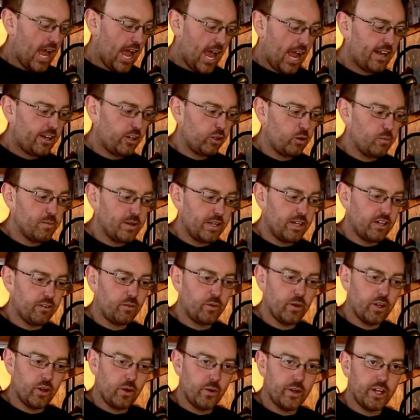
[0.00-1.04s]
And it'll mean
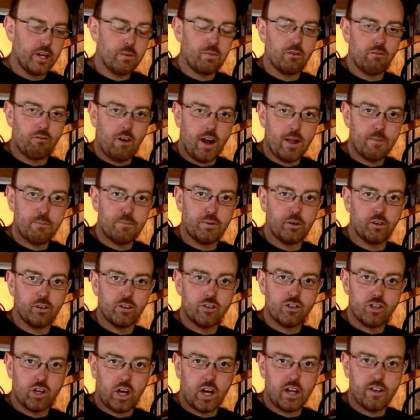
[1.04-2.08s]
if we're going up a ramp or
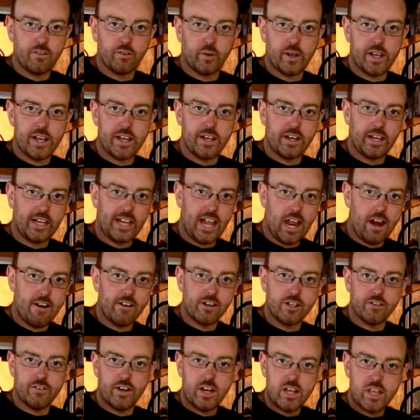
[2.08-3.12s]
a driveway in a
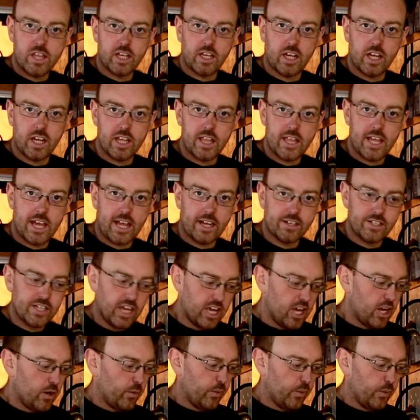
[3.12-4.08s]
garage or anything like that,